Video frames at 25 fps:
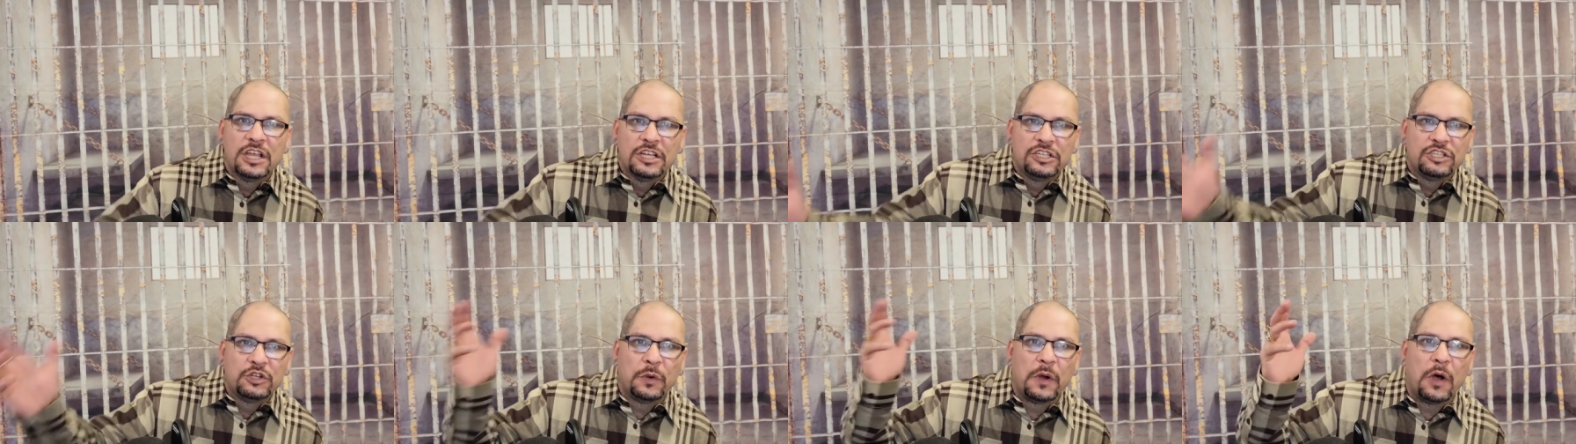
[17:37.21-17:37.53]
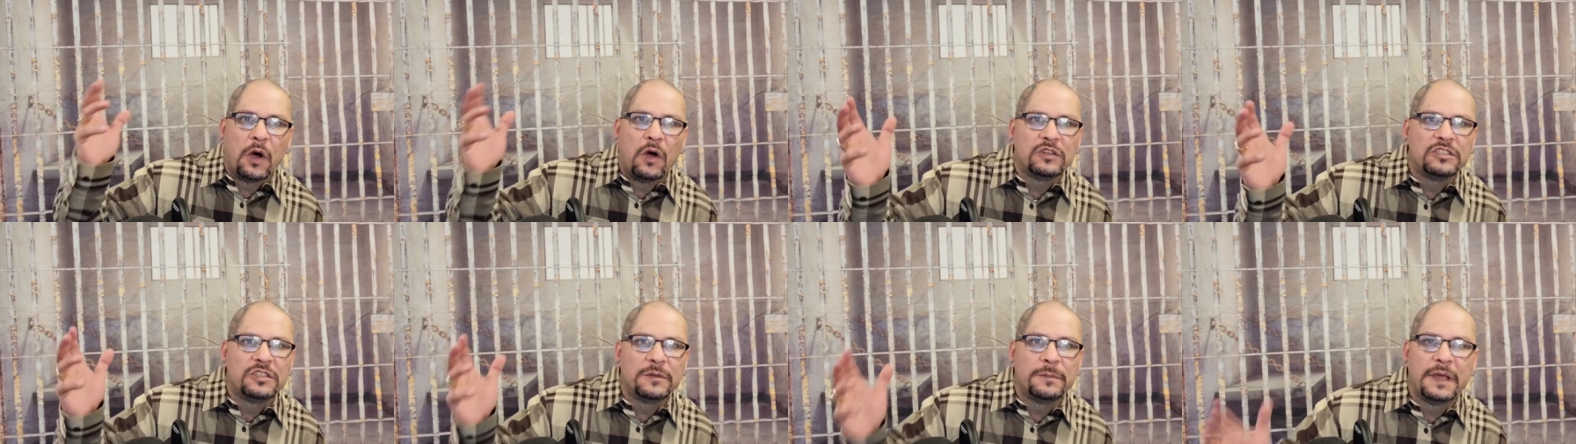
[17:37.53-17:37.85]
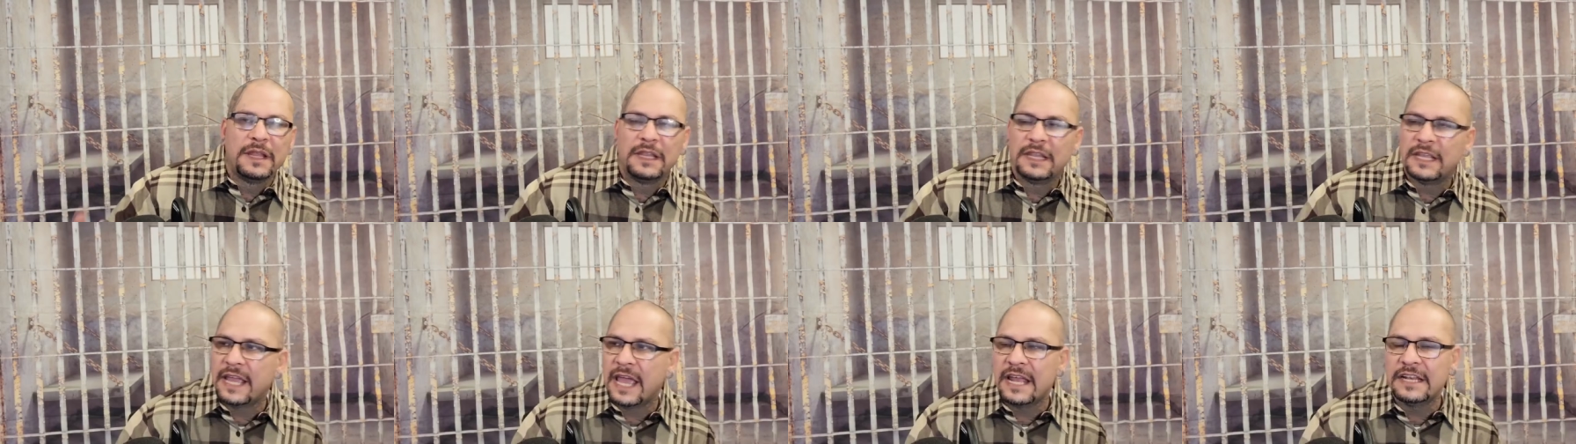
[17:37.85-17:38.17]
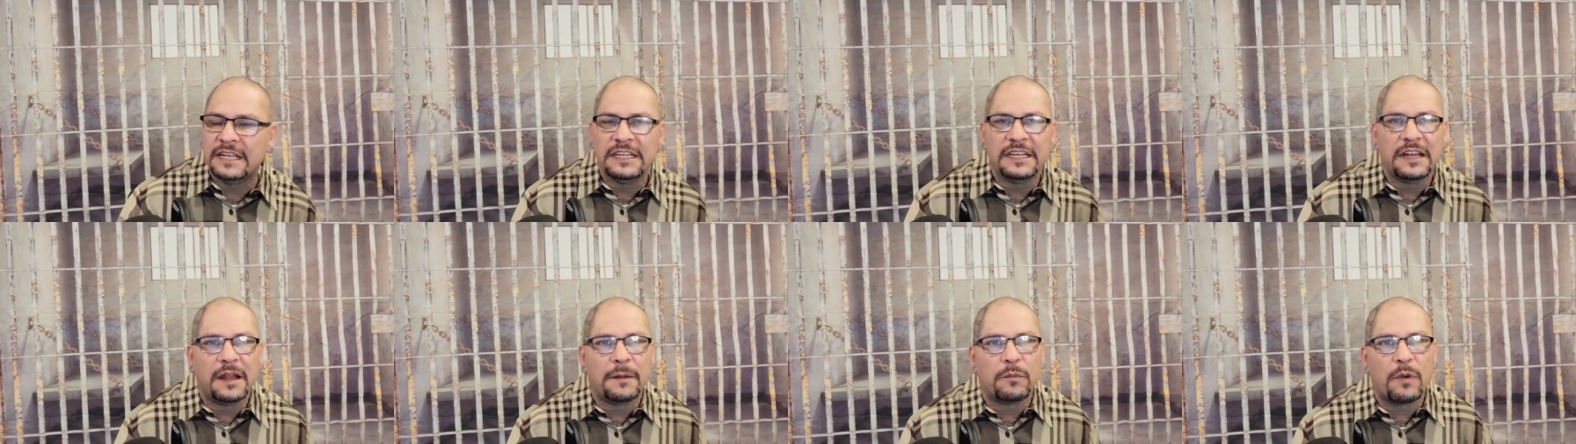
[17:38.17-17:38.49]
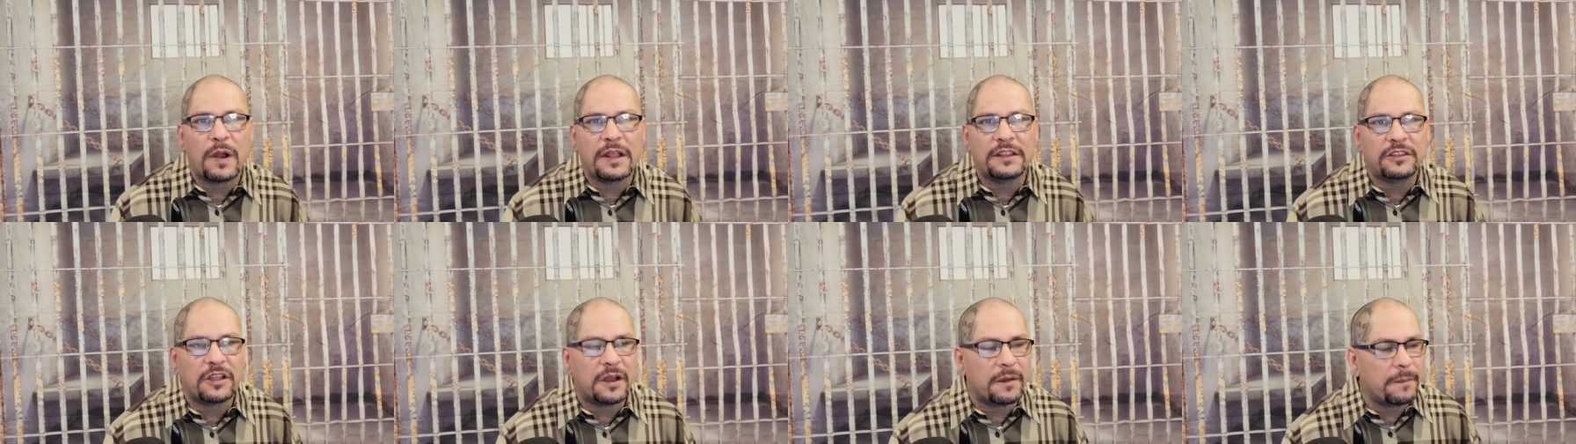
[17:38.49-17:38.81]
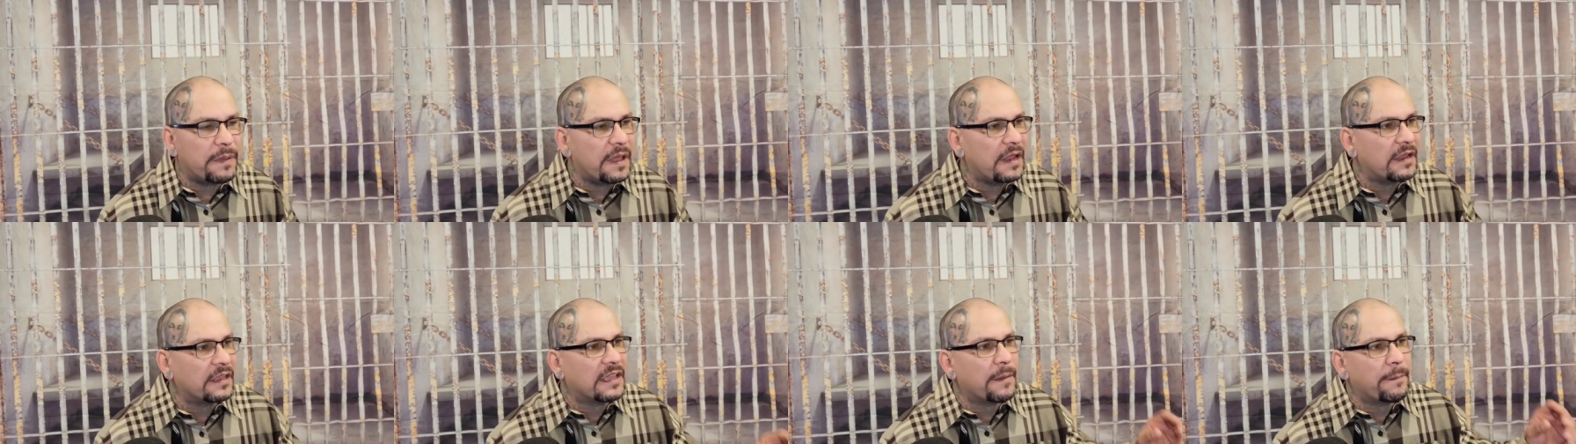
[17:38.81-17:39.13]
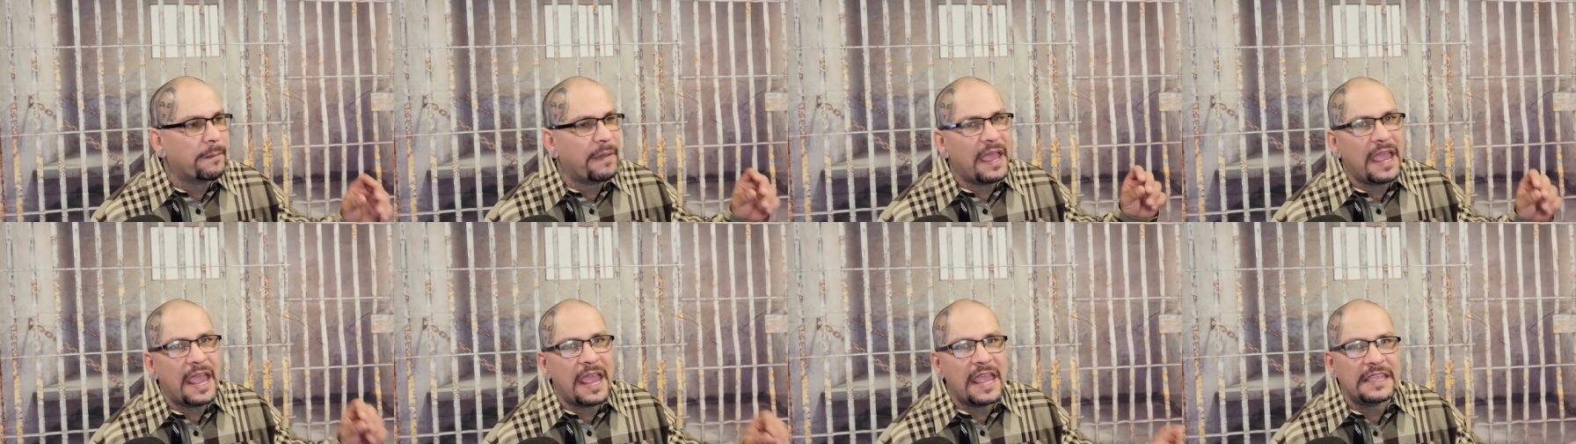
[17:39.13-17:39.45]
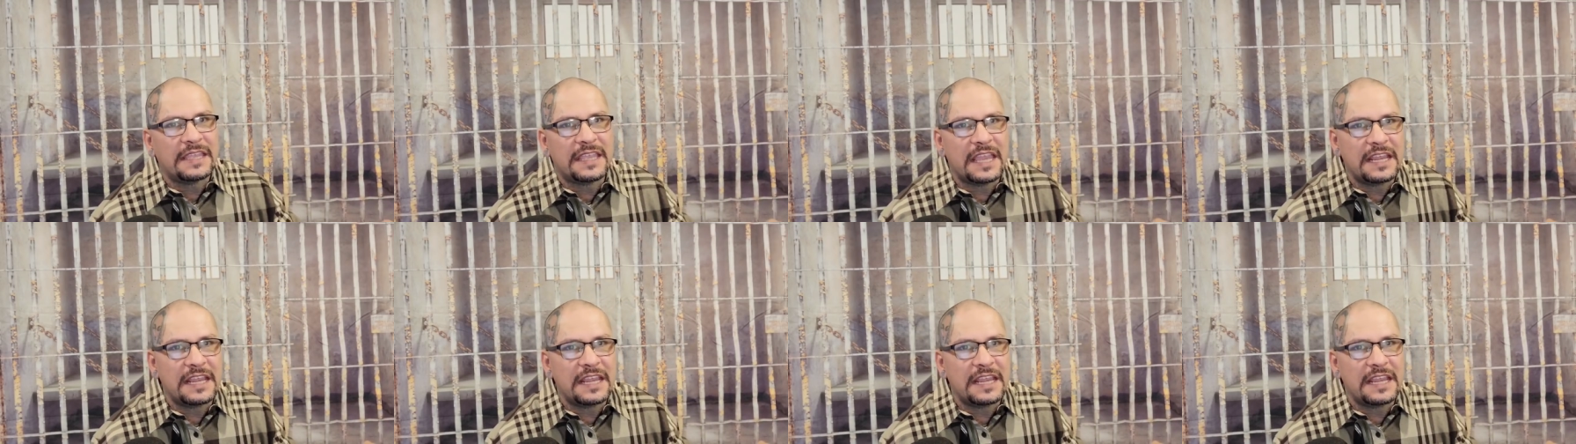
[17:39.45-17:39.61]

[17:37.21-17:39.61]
to ultimately ending up right there in Pelican Bay and